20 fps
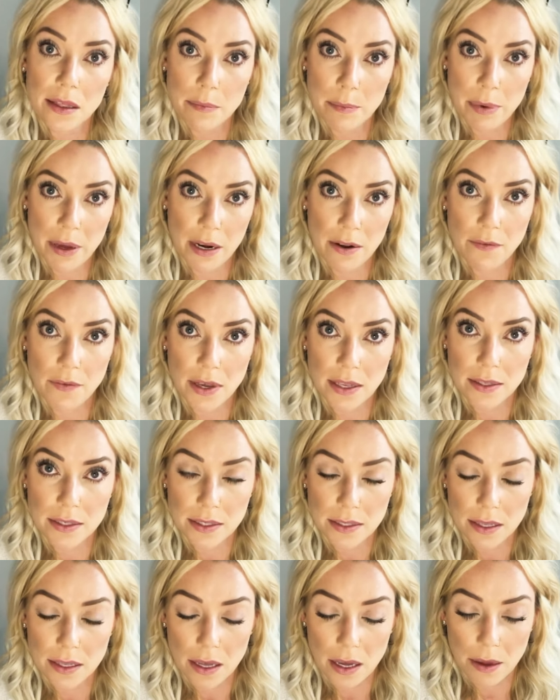the
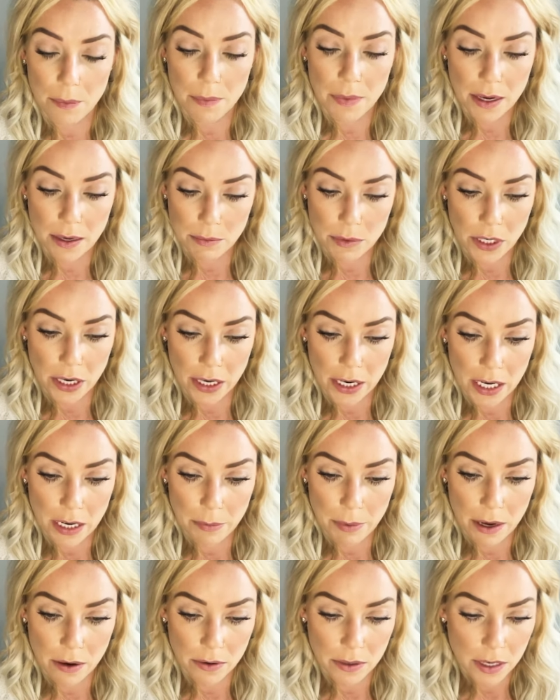benefits that I'm talking
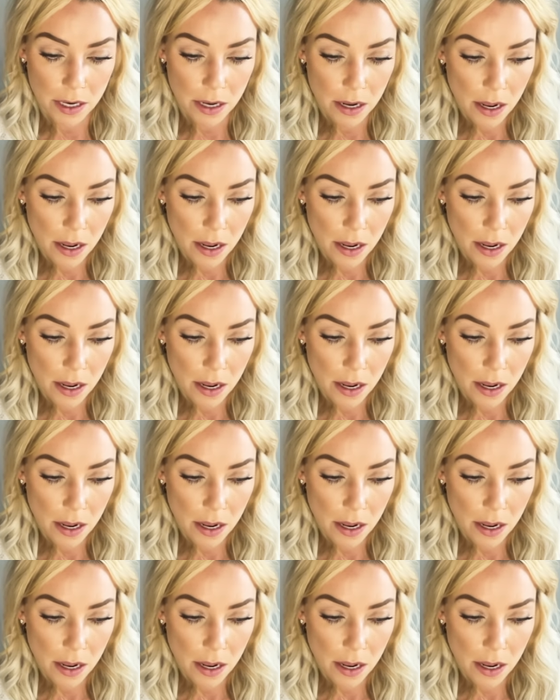about.